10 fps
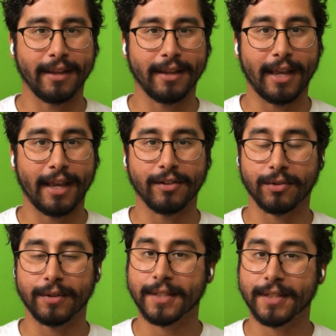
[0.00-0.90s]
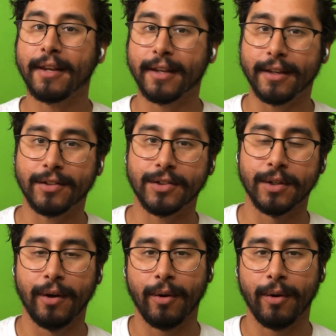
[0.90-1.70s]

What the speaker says: making any sort of signage,